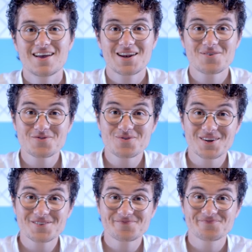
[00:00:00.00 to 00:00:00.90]
Hello
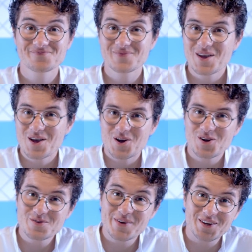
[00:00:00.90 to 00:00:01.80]
everyone!
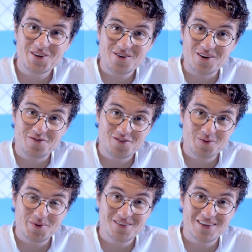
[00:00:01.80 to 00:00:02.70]
Ultimaker Cura
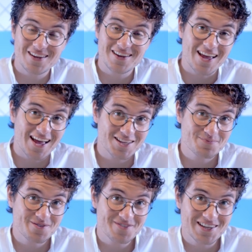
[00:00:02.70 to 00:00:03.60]
4.10 has
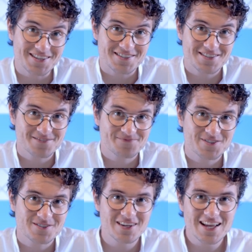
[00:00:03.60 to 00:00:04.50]
been released,
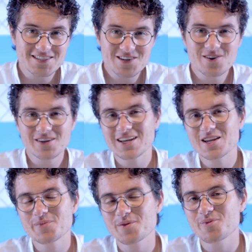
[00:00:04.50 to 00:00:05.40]
so let's learn a
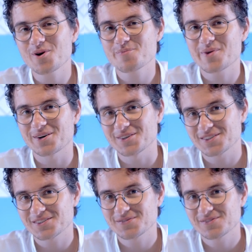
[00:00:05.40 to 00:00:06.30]
little bit more about
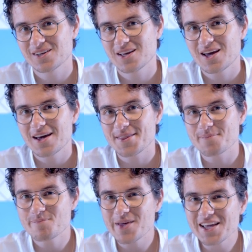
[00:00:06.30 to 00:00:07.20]
it. The
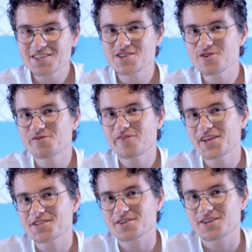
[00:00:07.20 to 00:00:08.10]
biggest new
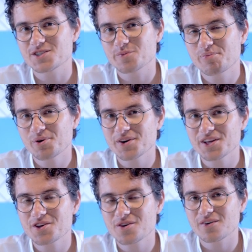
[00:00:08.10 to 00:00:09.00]
feature is
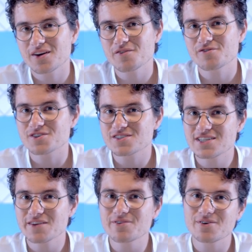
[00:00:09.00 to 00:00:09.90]
supporting Cura for
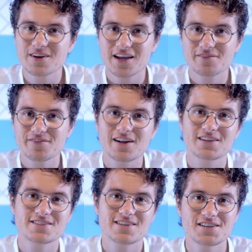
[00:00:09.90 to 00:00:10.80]
several CAD file
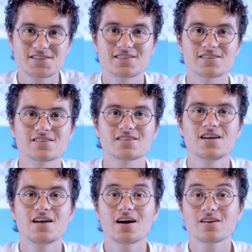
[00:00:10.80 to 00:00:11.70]
extensions.
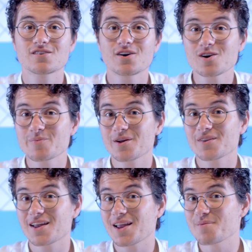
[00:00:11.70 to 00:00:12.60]
I'll talk about
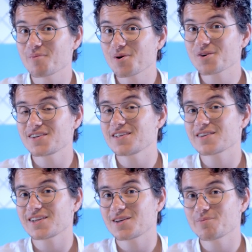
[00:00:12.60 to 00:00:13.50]
that in more
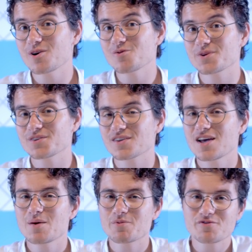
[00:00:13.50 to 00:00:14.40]
detail in a moment,
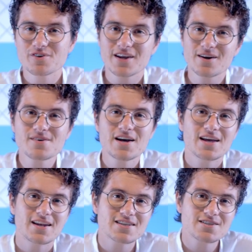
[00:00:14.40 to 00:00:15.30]
but for now,
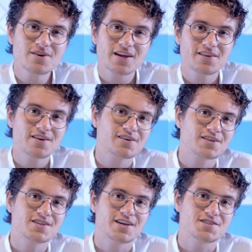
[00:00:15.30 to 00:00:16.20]
let's look at the other
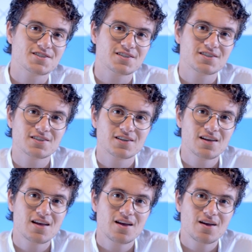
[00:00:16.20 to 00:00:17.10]
changes.
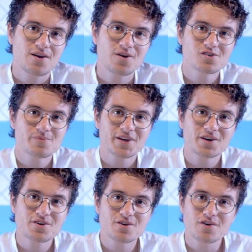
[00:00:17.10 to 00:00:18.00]

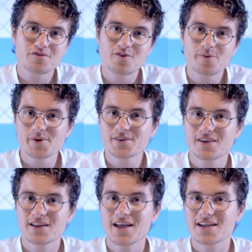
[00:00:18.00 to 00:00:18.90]
Ultimaker Cura
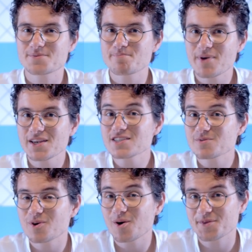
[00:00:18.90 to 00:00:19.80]
4.10 has many
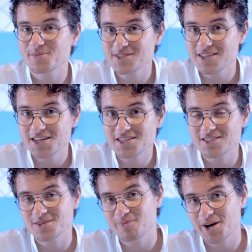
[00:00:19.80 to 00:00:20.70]
small
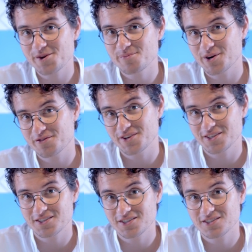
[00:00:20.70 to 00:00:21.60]
optimizations and minor bug
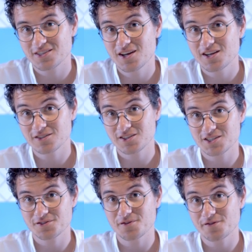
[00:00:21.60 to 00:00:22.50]
fixes, such
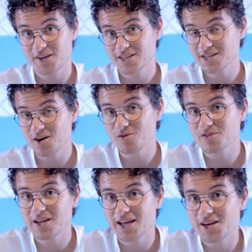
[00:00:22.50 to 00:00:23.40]
as fixing
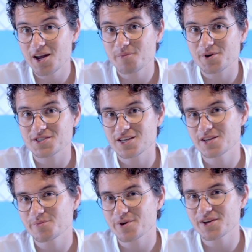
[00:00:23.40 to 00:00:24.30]
overlaying numbers in
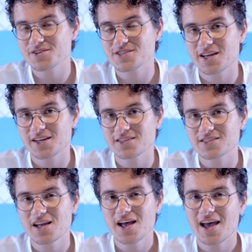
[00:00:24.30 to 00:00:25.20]
the printer
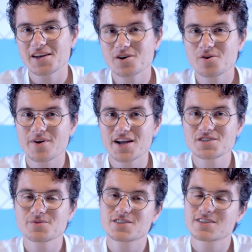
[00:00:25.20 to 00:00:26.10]
settings and a
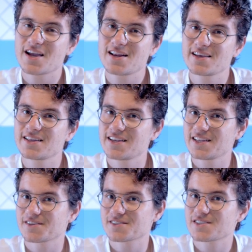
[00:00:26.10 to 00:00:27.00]
crash when scaling in
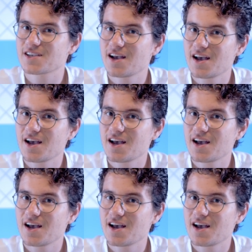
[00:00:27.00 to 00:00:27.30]
Linux,